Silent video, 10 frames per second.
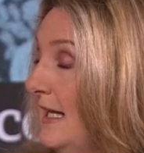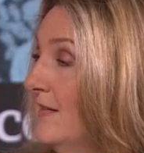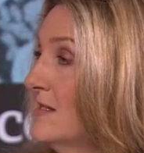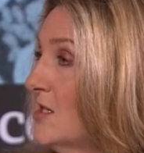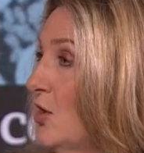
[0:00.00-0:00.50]

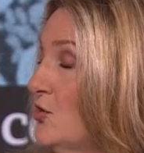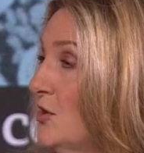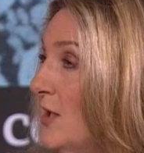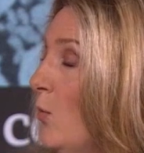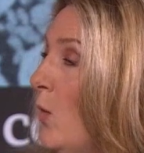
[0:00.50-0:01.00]
in this
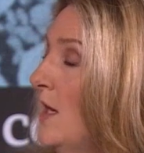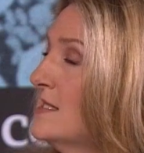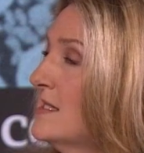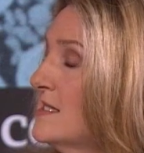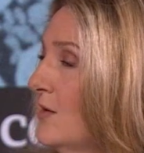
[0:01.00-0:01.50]
country. Why
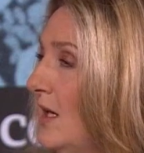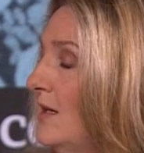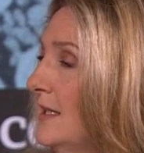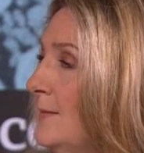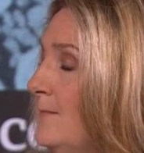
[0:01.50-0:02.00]
is it so
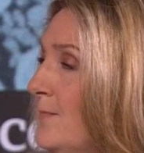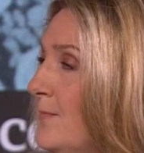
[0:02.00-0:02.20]
high?